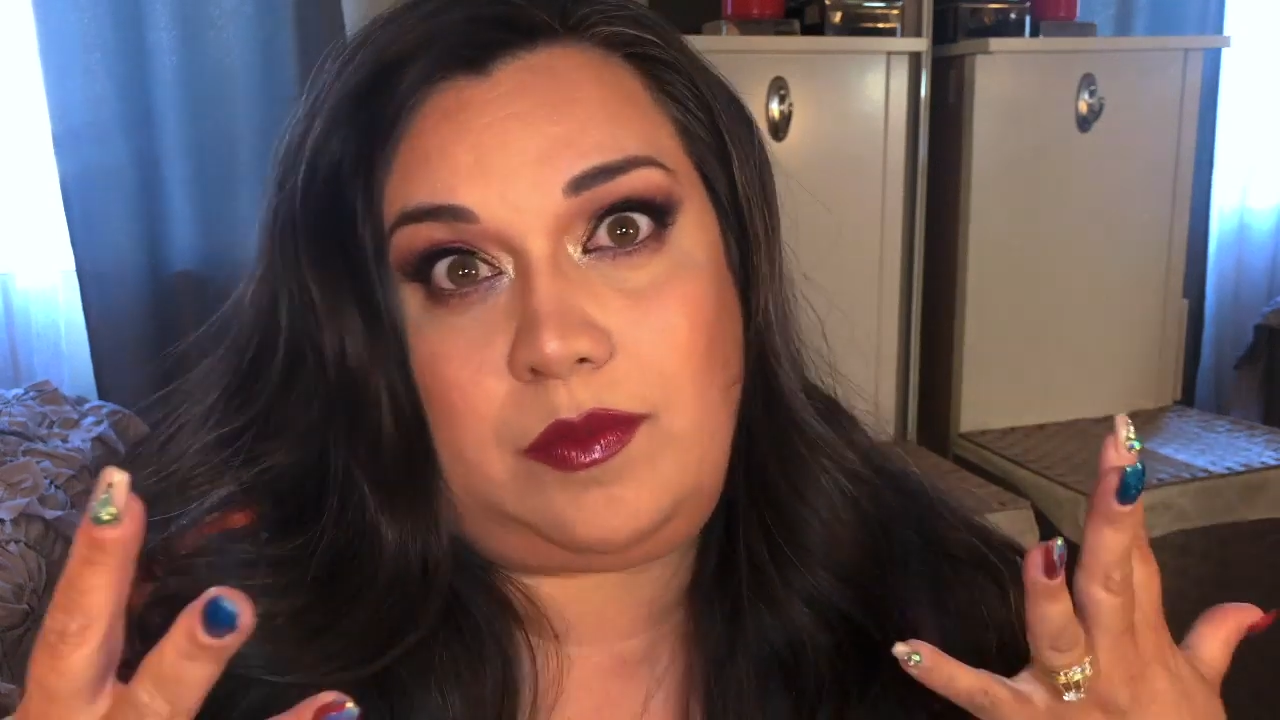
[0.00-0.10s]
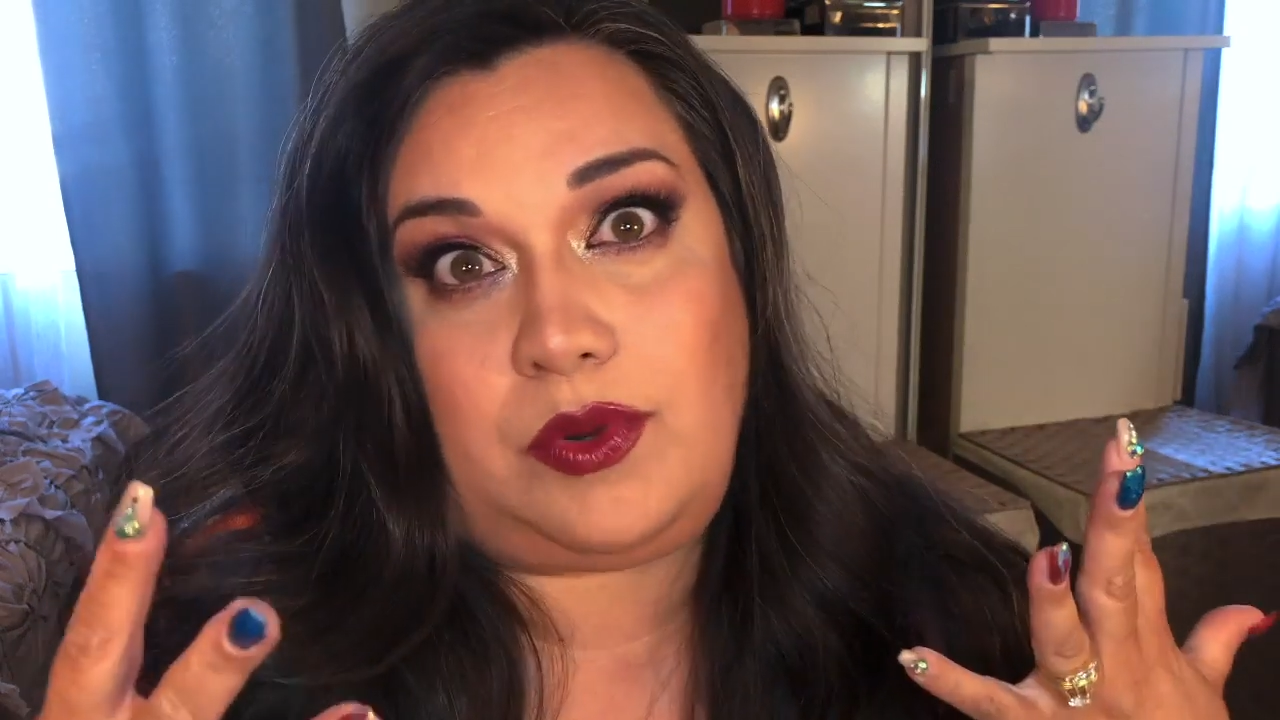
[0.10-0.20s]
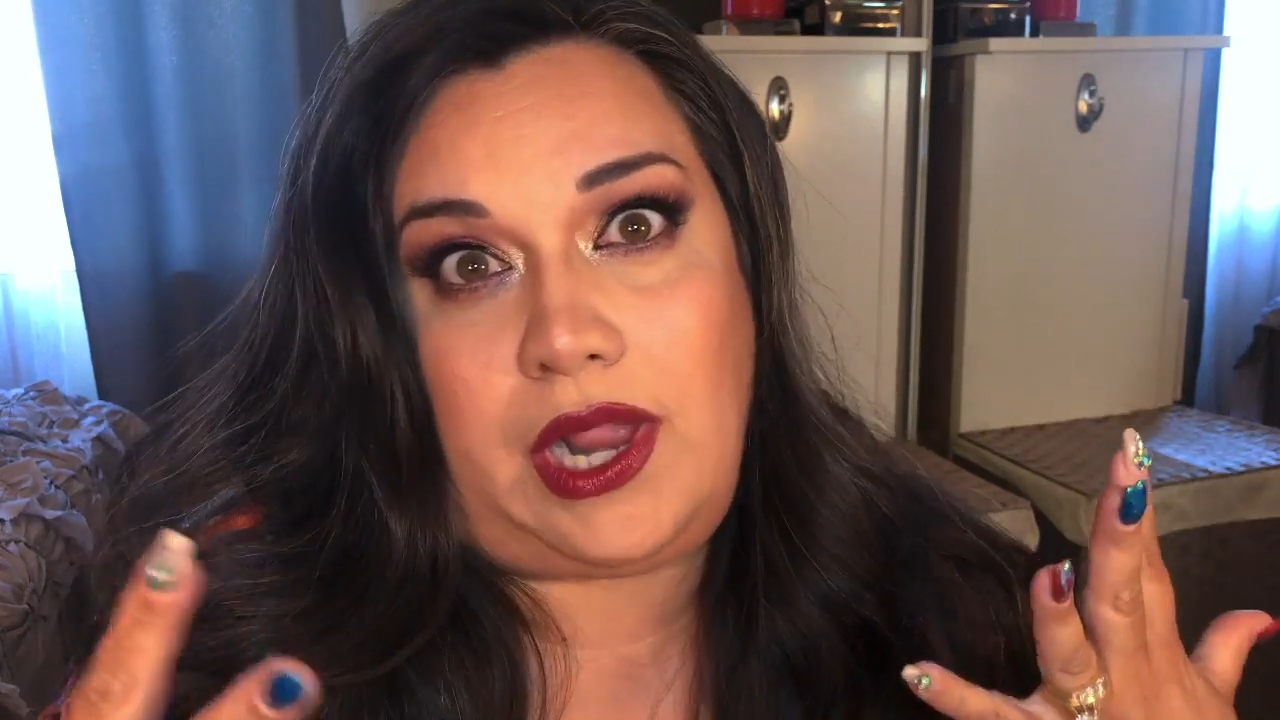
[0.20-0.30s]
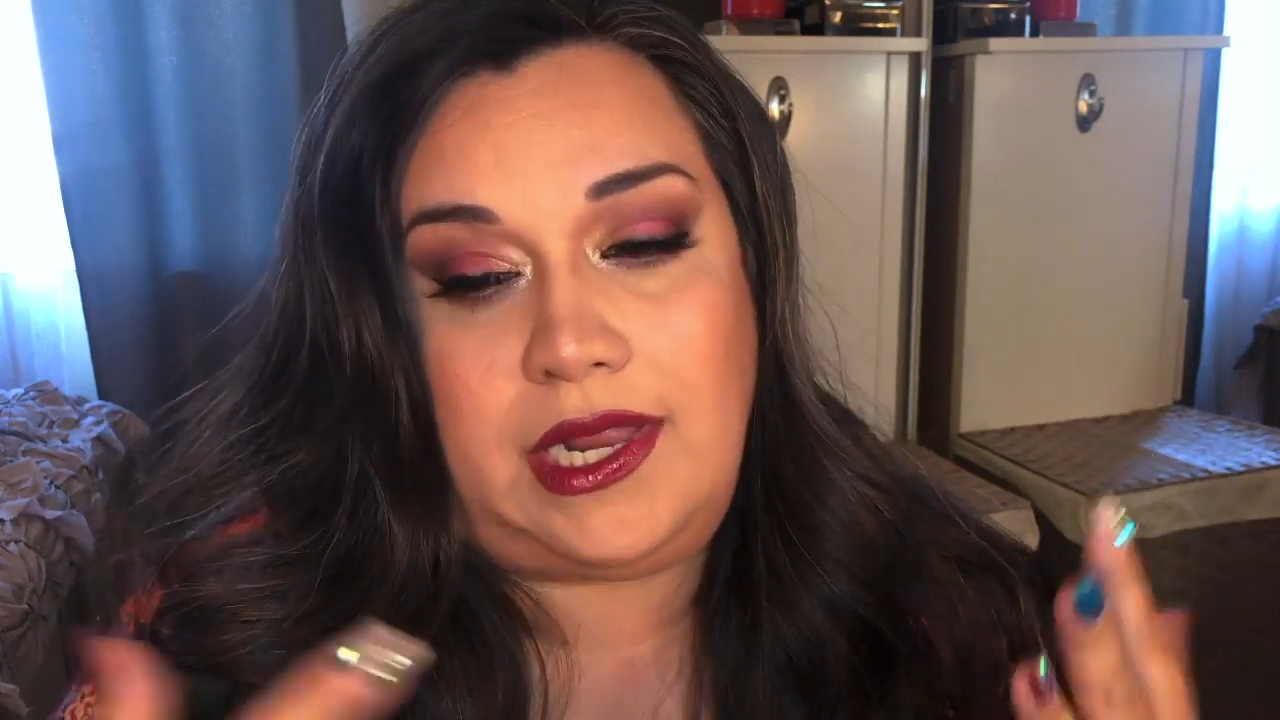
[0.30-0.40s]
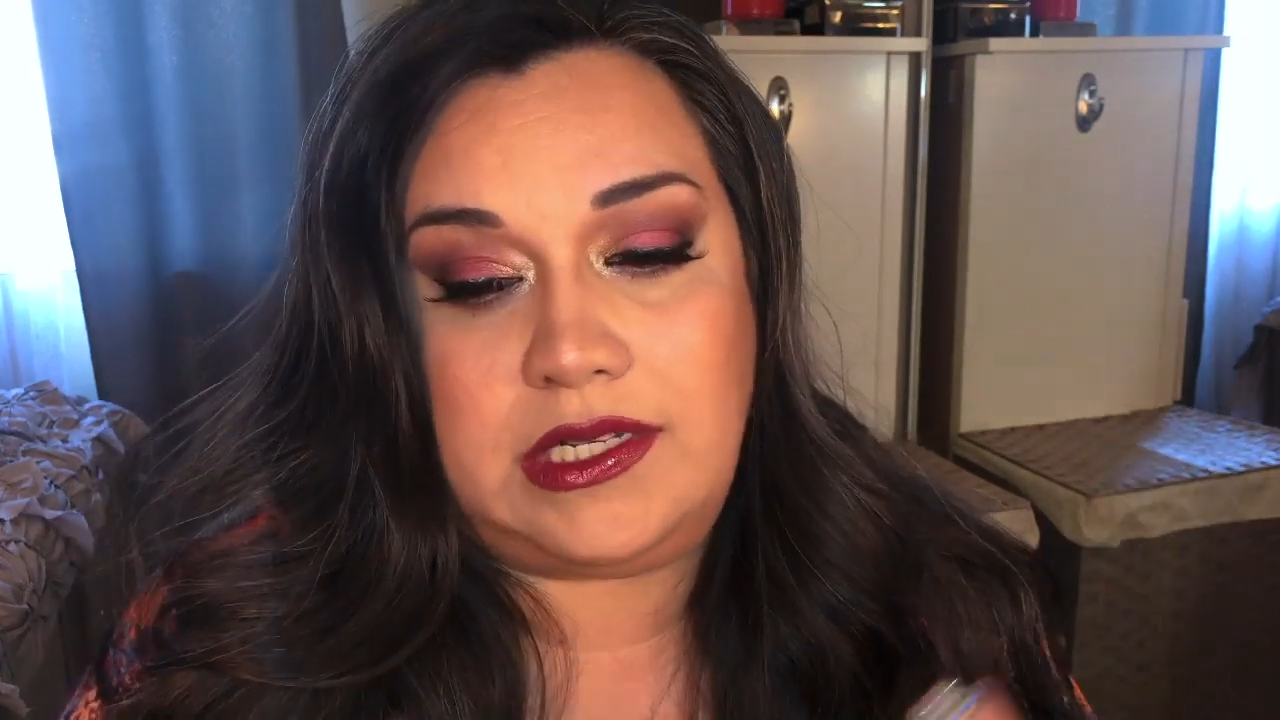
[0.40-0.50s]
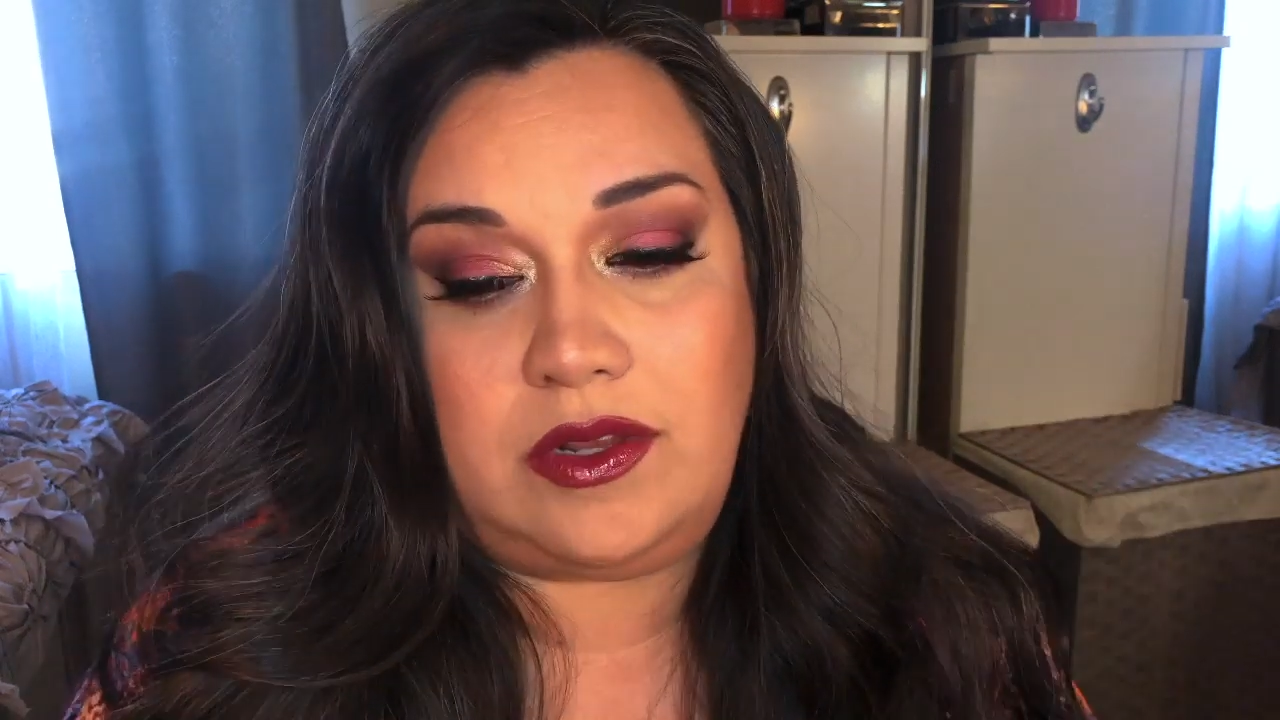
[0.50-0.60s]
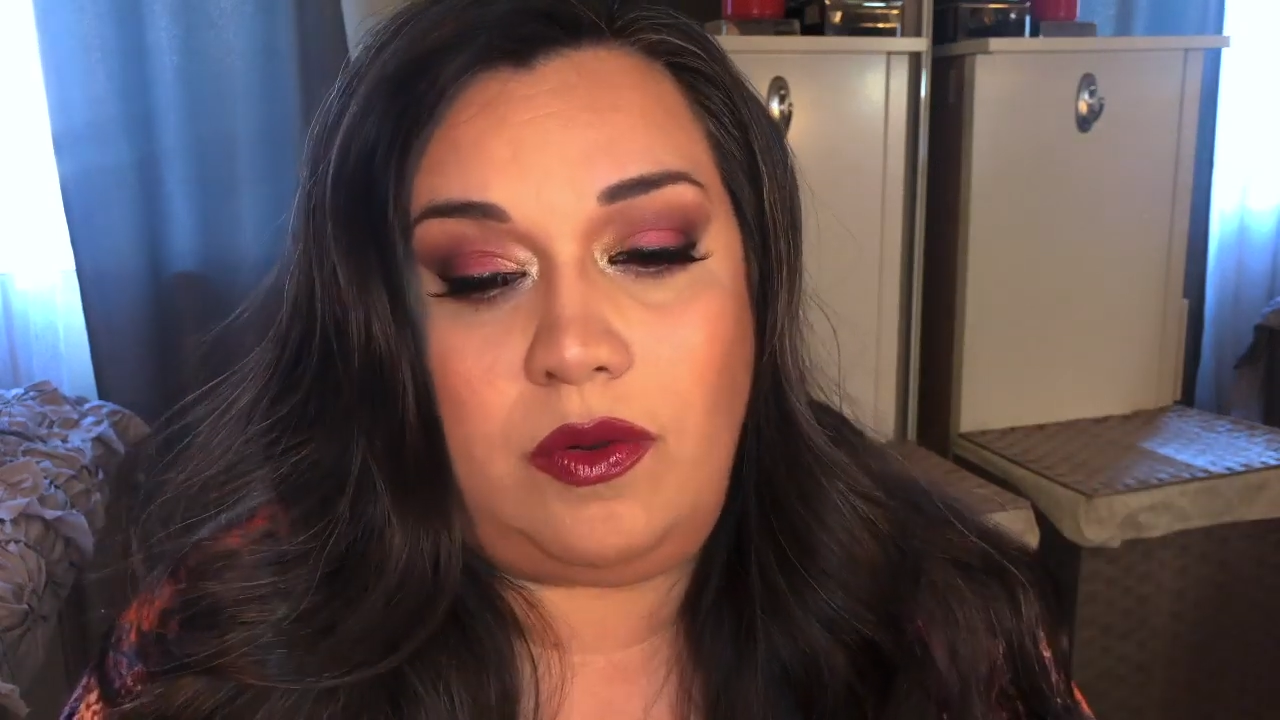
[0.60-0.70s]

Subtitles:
bright,